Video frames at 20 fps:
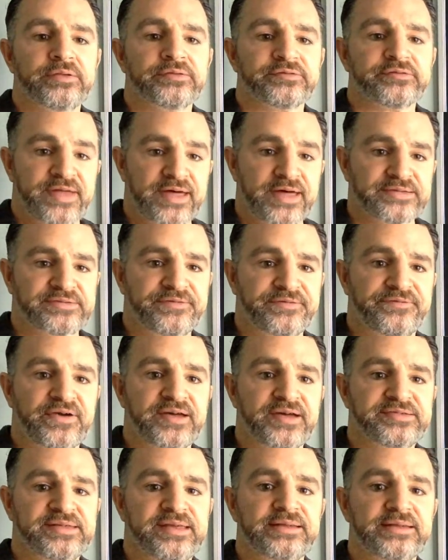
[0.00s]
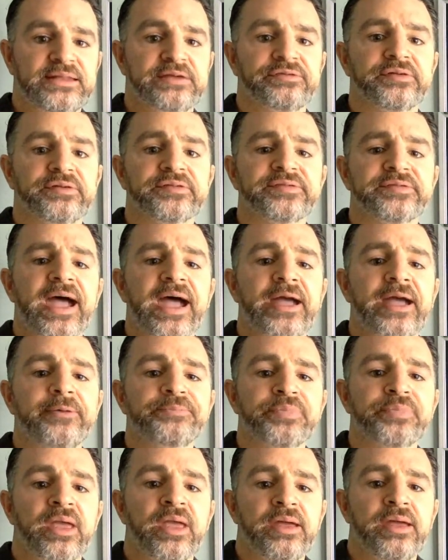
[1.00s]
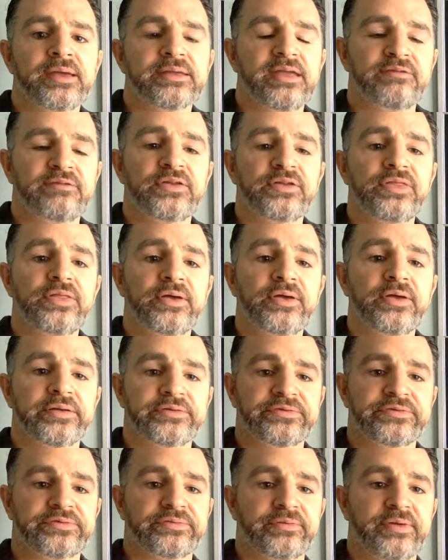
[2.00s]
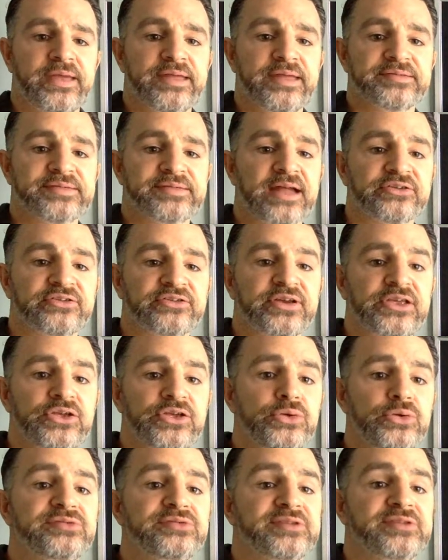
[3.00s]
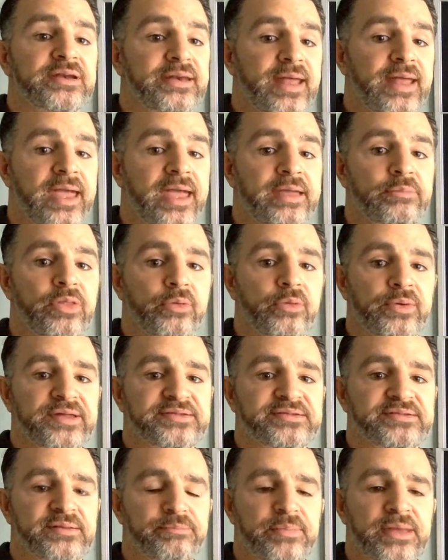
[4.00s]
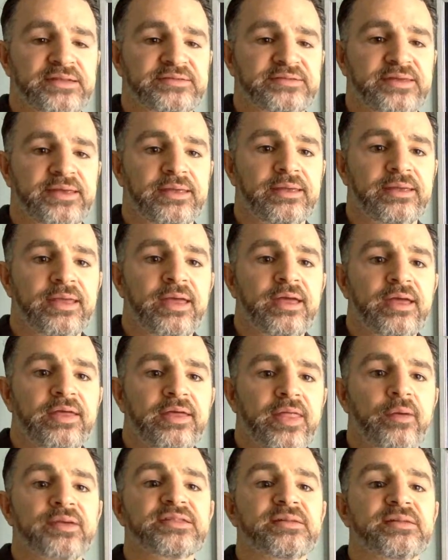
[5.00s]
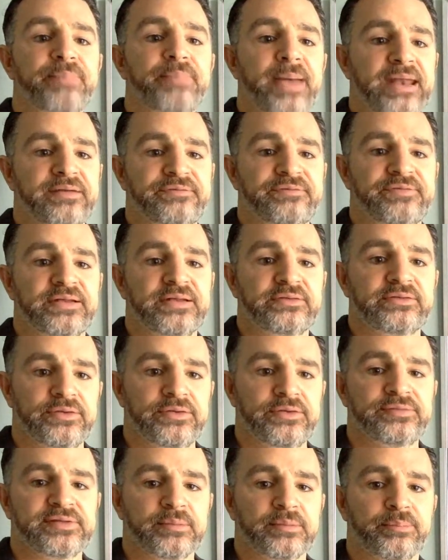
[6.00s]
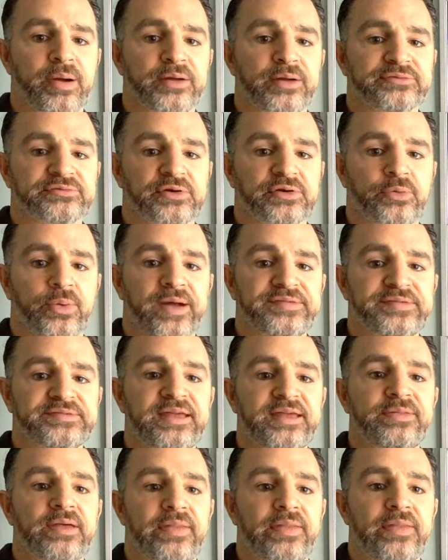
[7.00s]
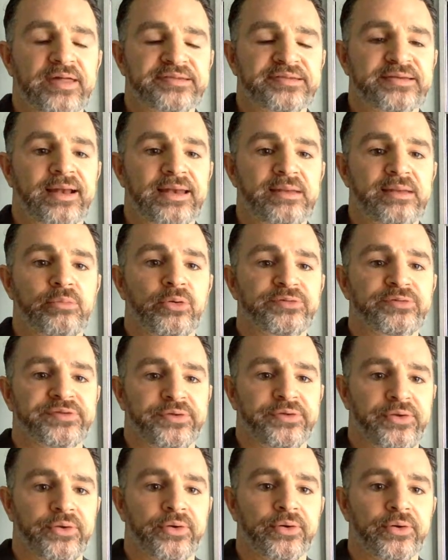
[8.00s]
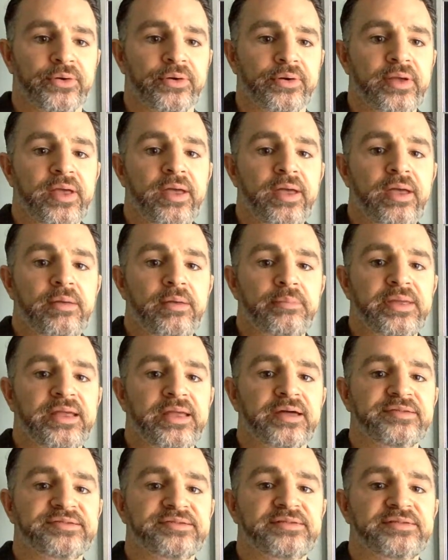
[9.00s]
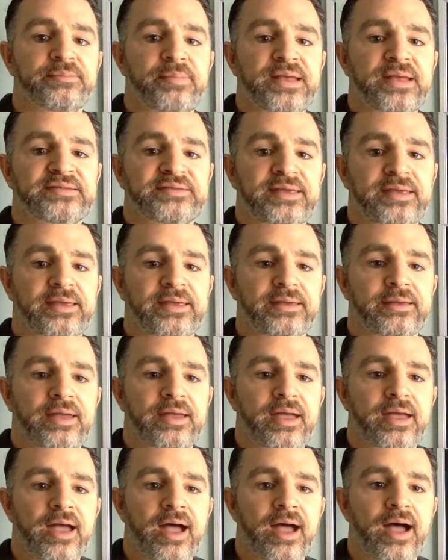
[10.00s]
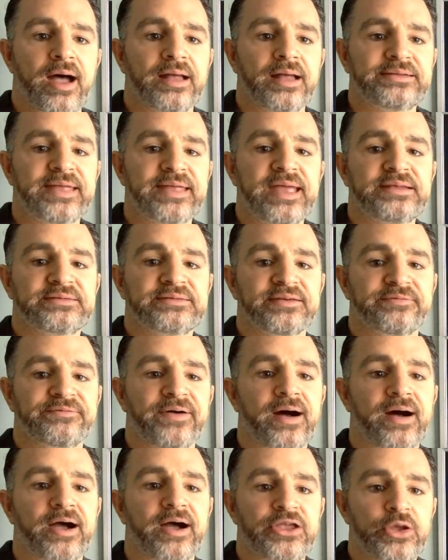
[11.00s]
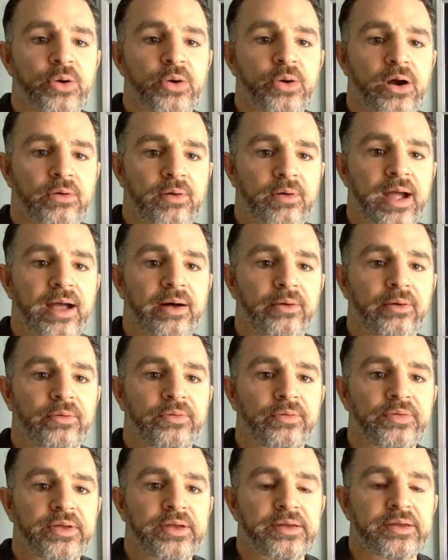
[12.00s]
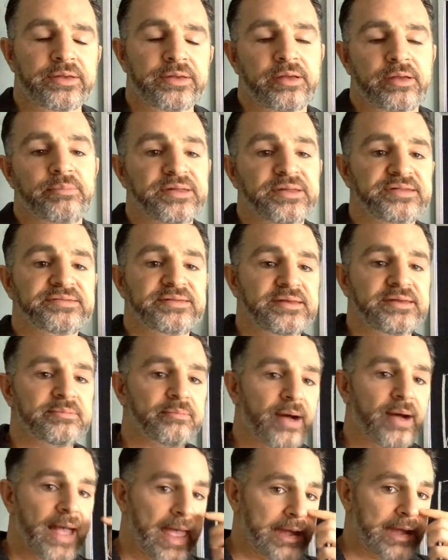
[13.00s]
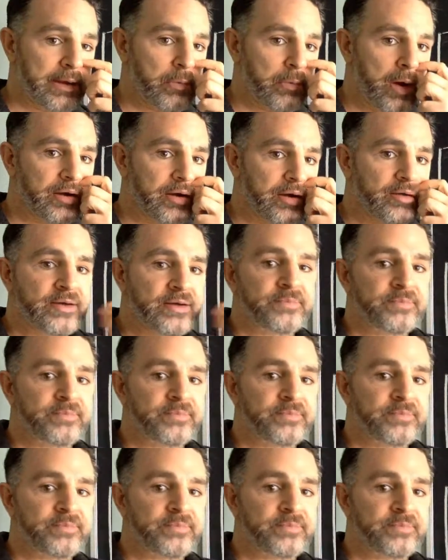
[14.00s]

So that's the first key difference. Now, given that it's actually username that we're submitting, there is a benefit to using post requests in that they're slightly more secure, because submitting data via URL can be seen by anyone.